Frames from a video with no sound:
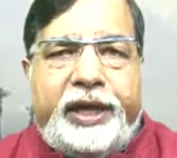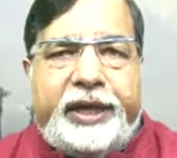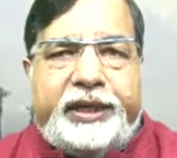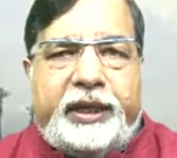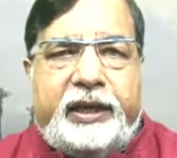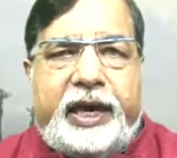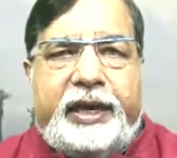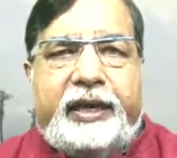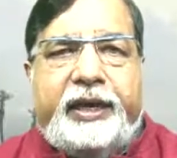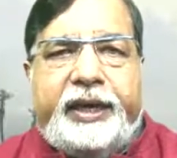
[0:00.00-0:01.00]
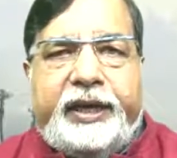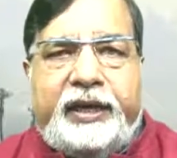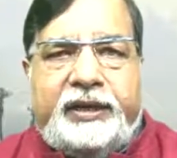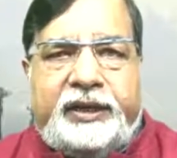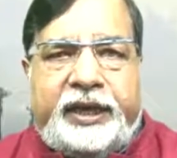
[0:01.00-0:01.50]
irrigation at a
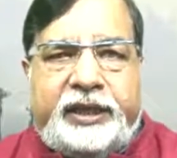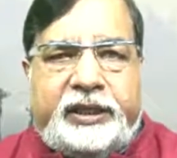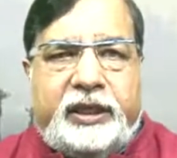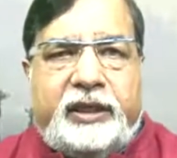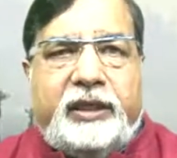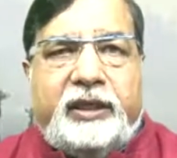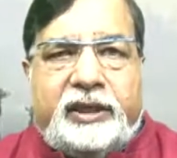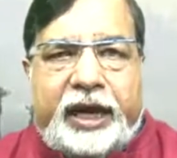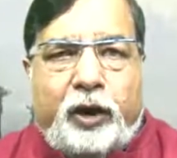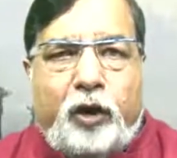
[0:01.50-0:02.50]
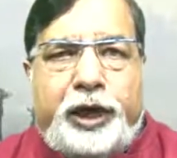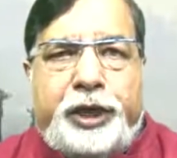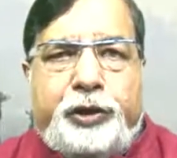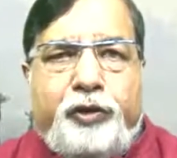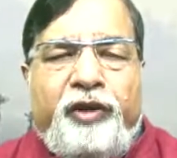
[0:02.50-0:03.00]
critical stage, then only
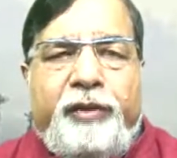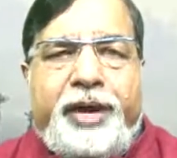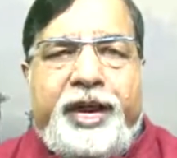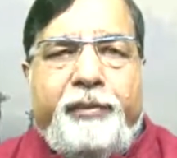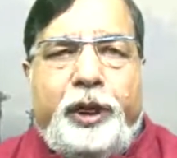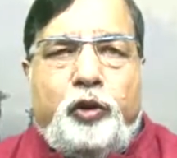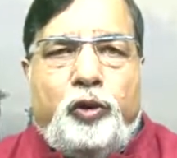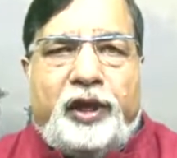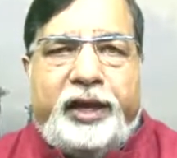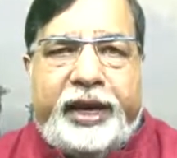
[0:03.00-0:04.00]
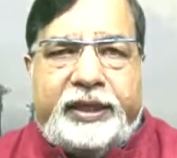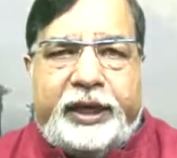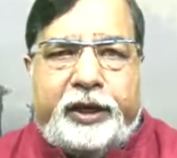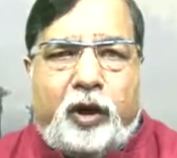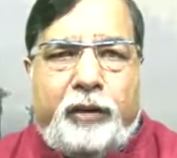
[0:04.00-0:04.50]
you will be able to raise
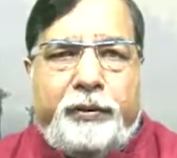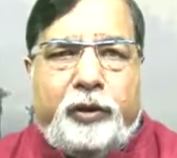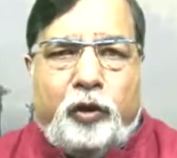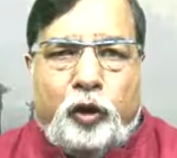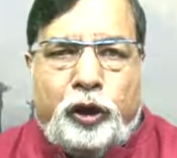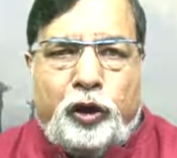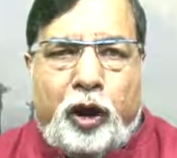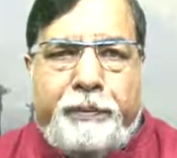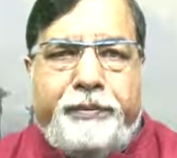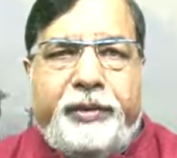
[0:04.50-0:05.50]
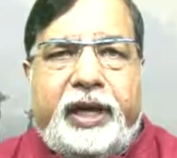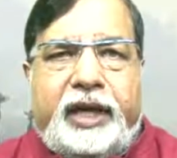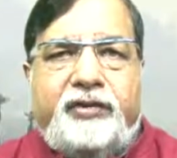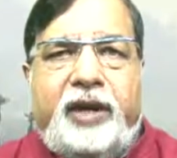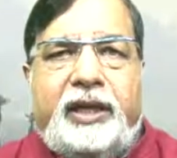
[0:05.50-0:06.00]
a crop, good crop,
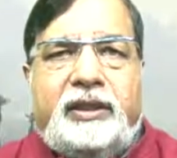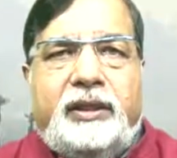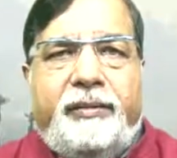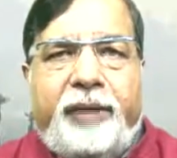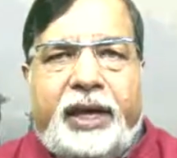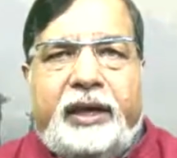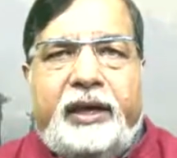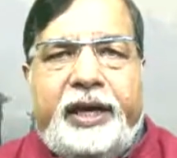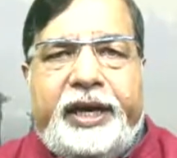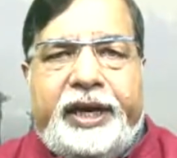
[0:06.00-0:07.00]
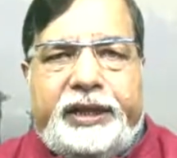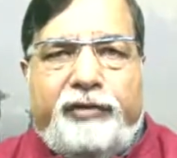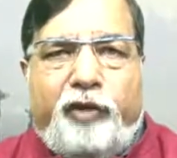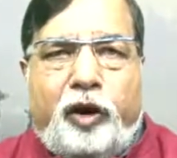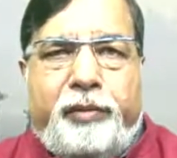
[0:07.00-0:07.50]
as well as better
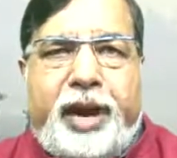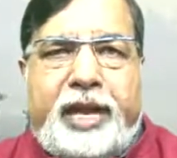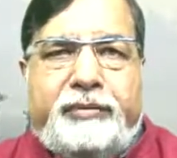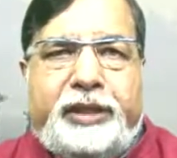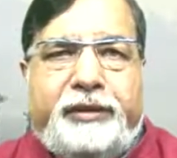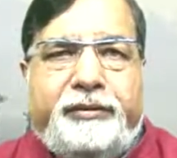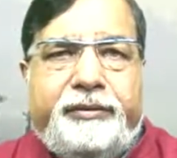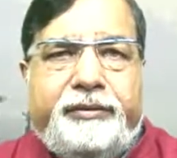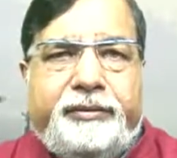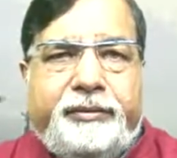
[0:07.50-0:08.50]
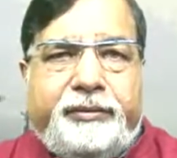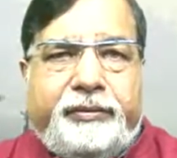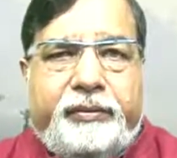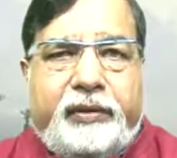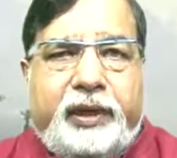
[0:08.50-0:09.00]
irrigation water management.
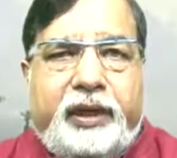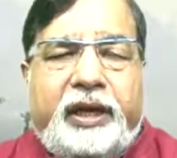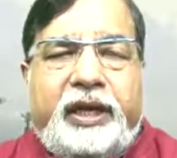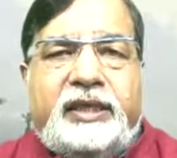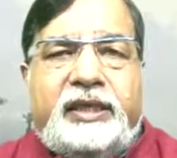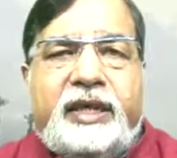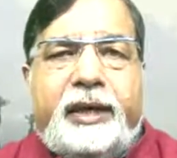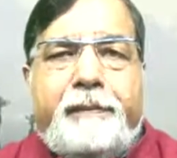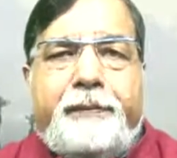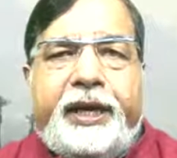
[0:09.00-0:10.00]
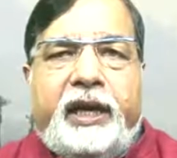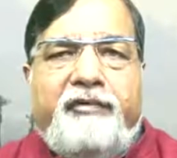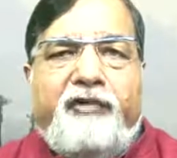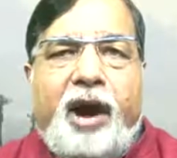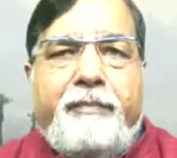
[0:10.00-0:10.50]
This is a typical
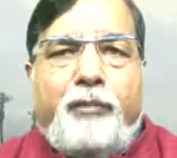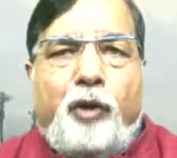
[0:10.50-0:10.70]
farm